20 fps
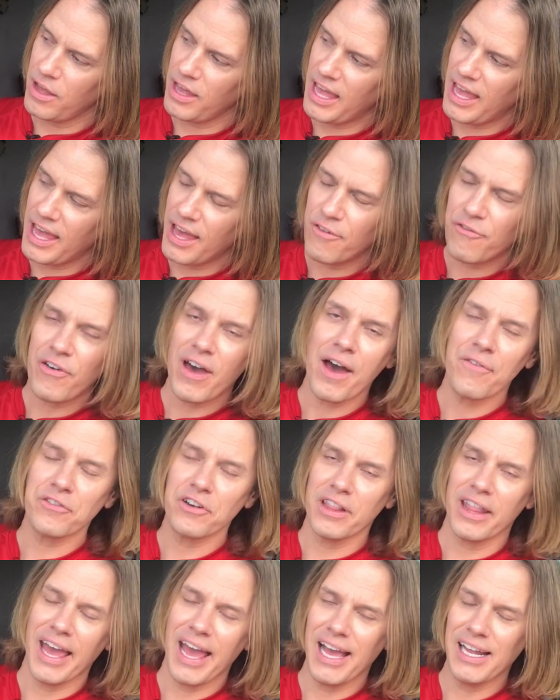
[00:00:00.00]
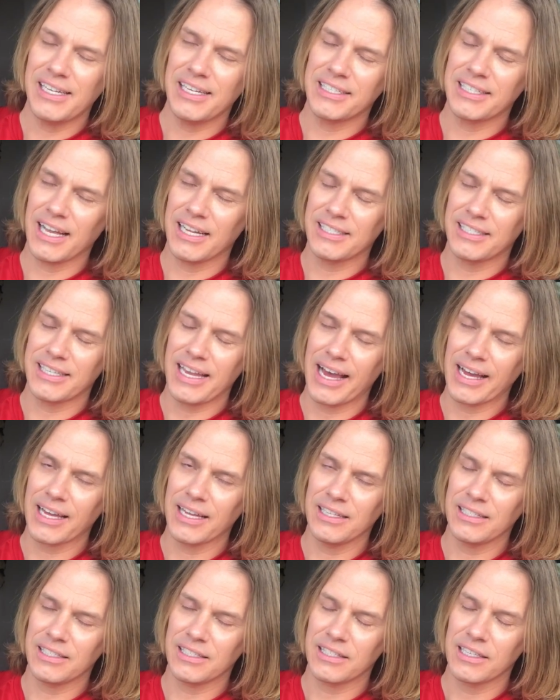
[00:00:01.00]
if after the 8 to 10
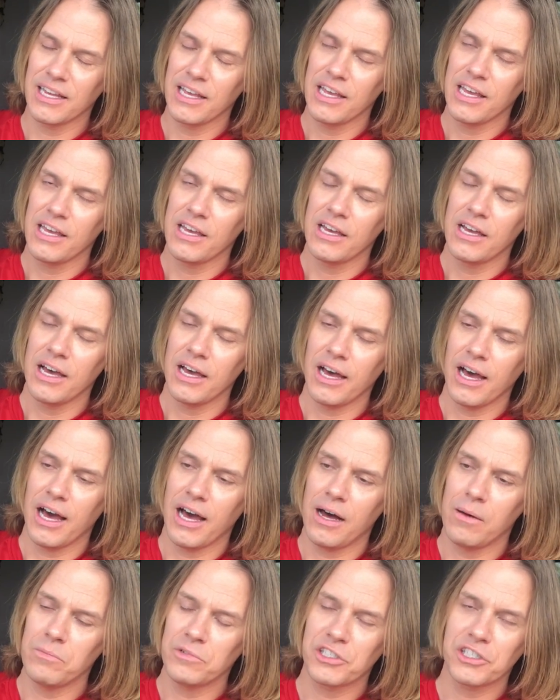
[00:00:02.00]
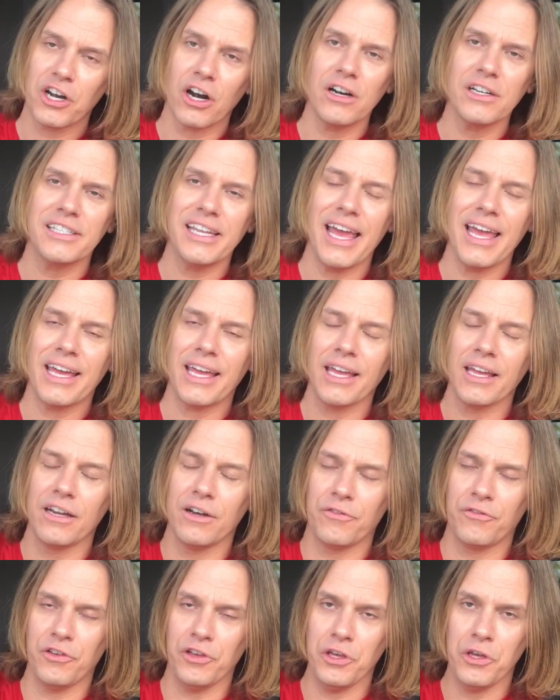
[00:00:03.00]
seconds, start taking in a
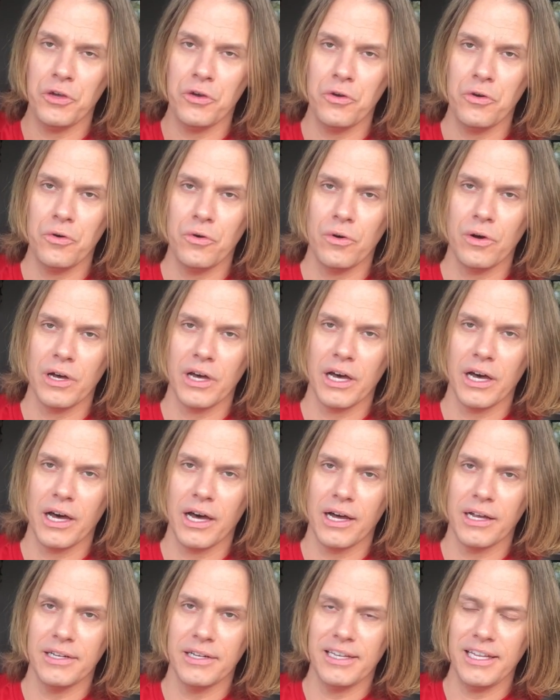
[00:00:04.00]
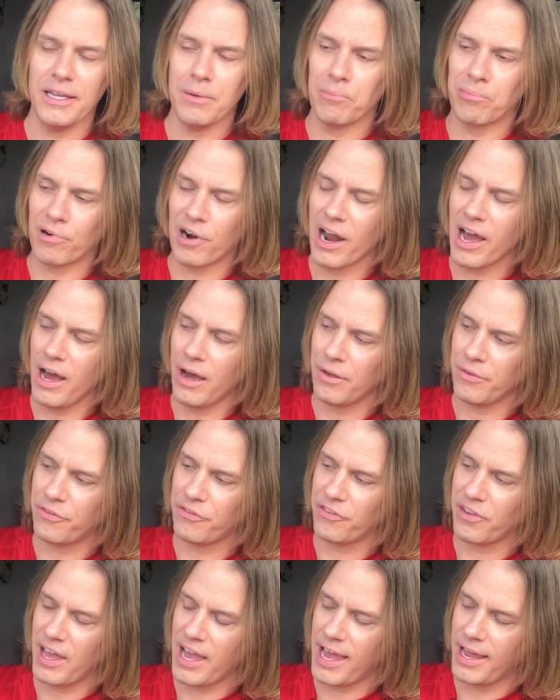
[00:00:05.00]
few deep
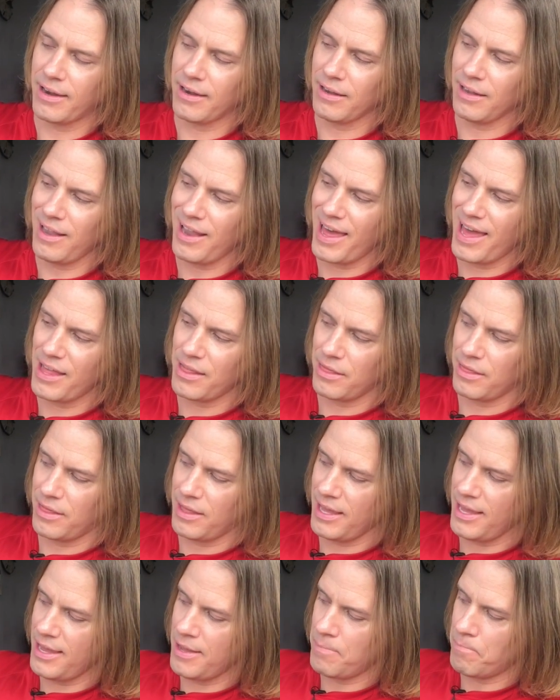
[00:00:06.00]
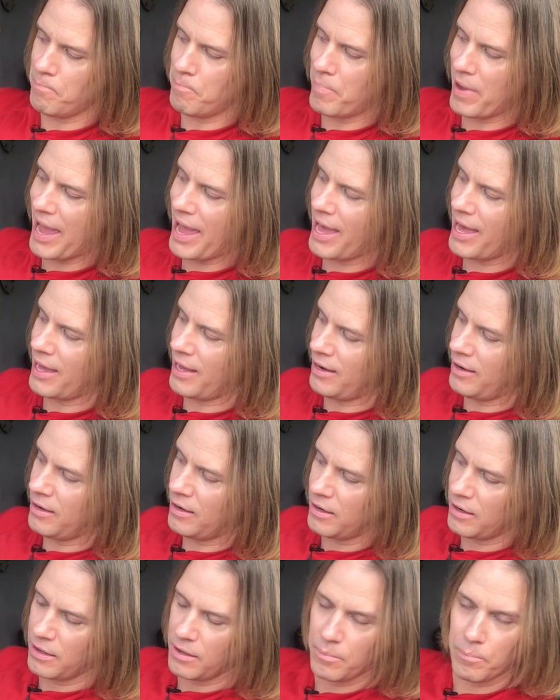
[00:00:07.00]
breaths and let the
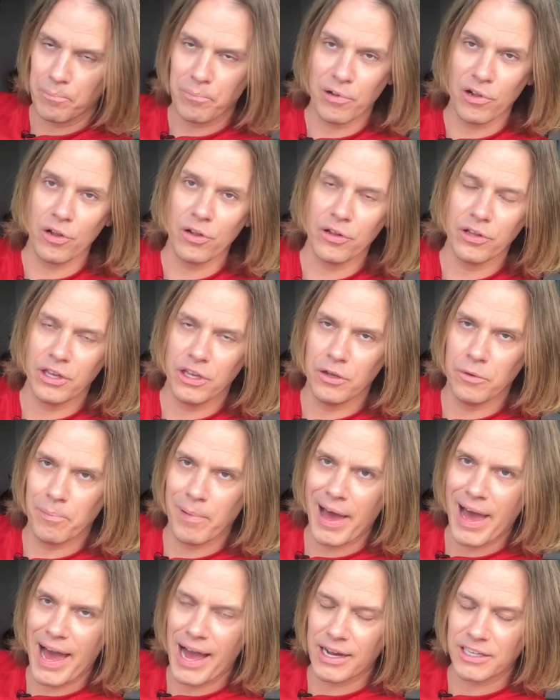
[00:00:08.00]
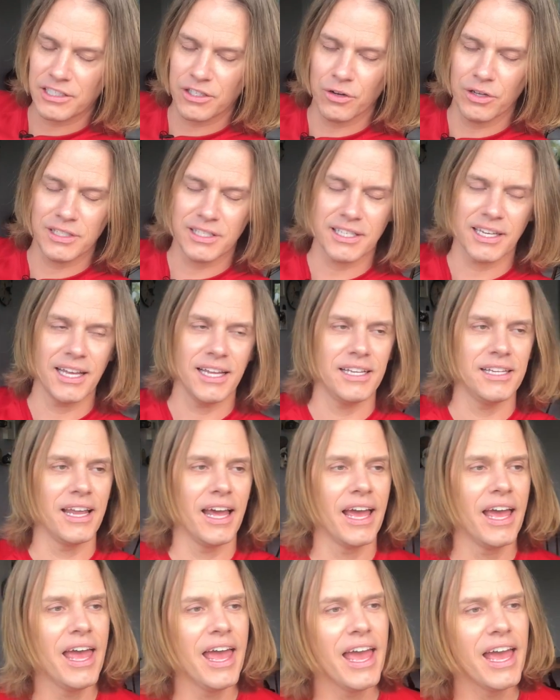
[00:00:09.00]
band pull you back. So it
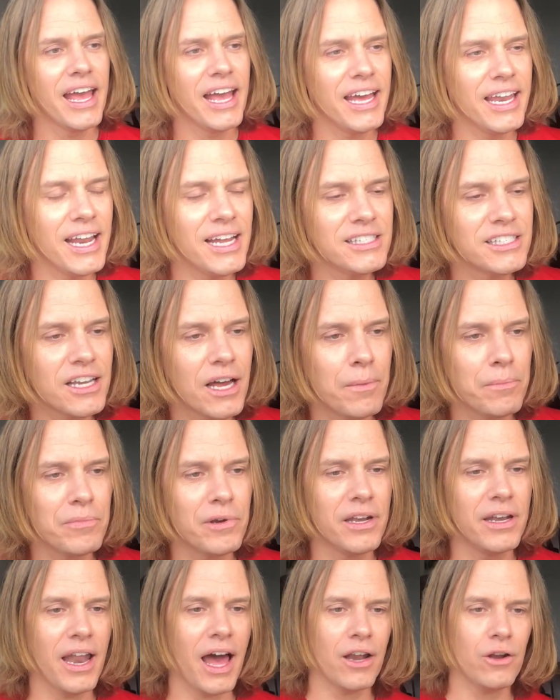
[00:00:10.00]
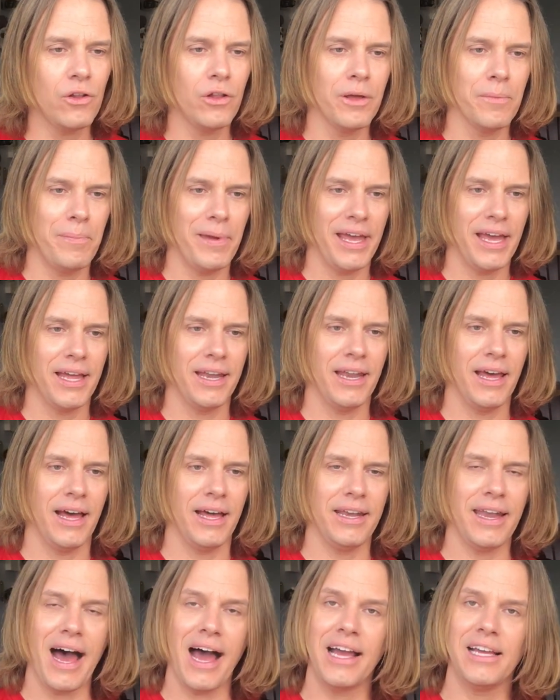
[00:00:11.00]
ends up not only being a
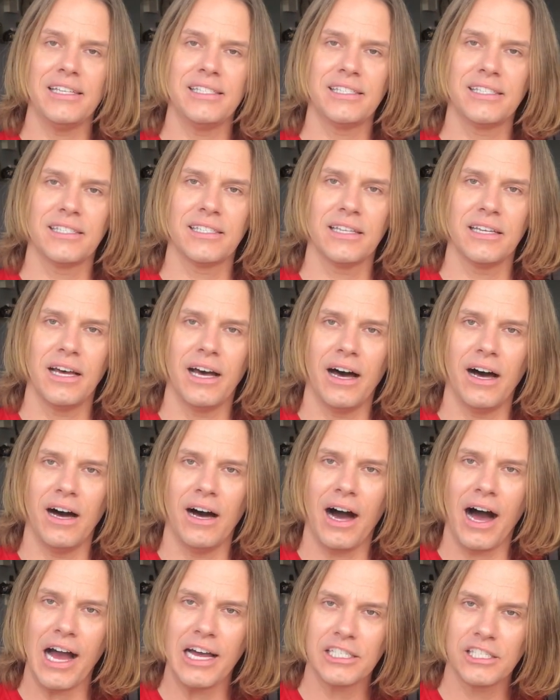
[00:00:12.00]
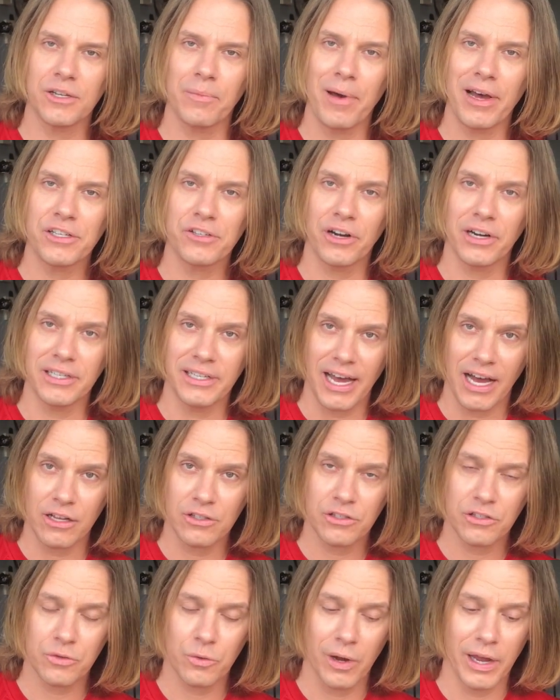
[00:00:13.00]
nice isometric
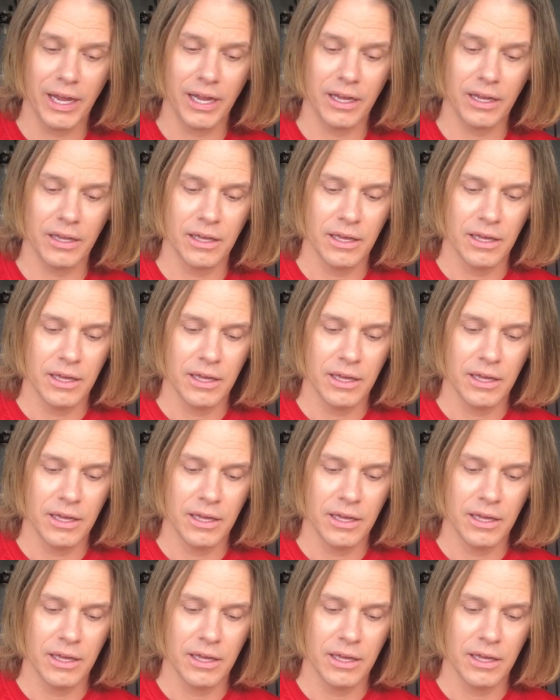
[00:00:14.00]
downswing